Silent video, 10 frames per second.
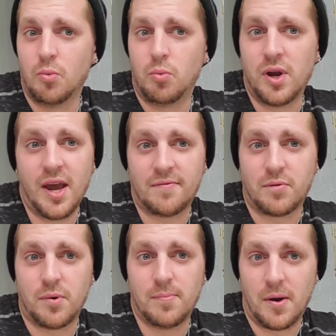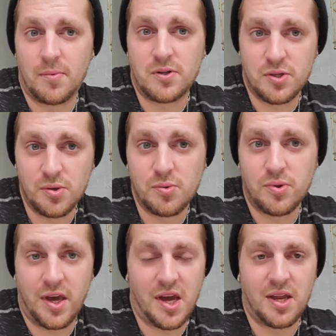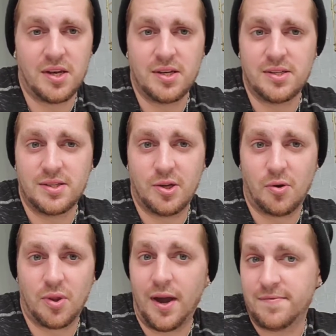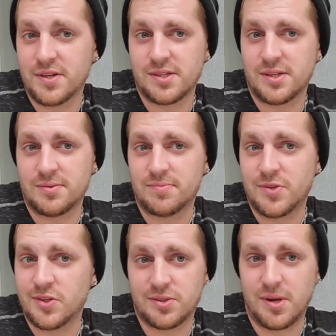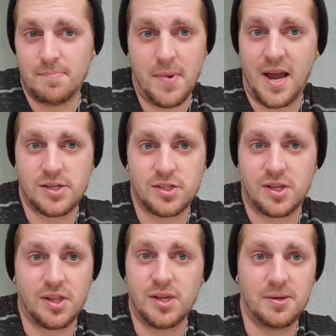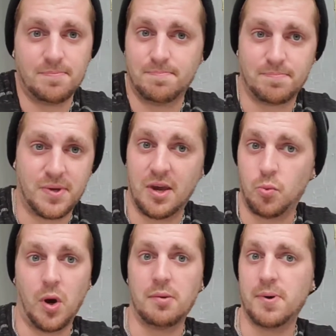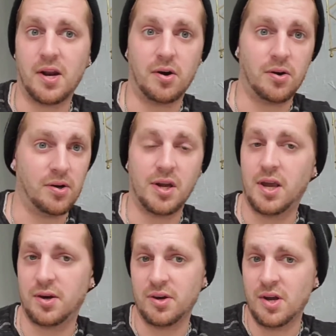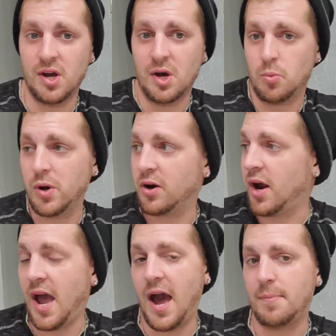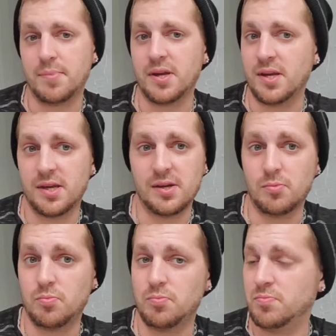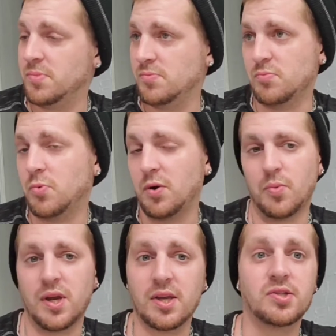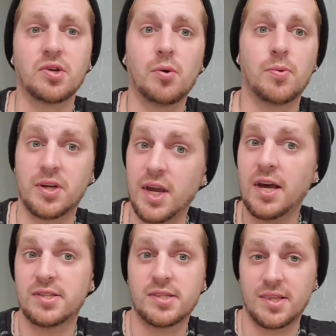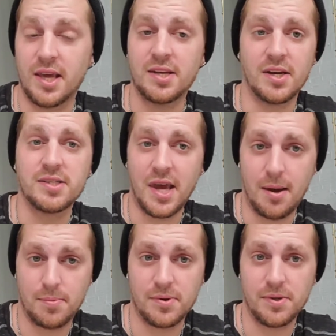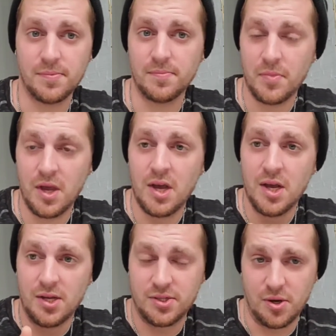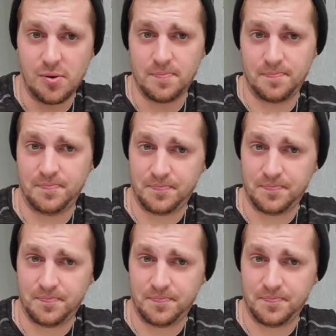we have to remember too that, you know, life doesn't just magically get way better and we are happy when we get sober. Yes, that does happen. So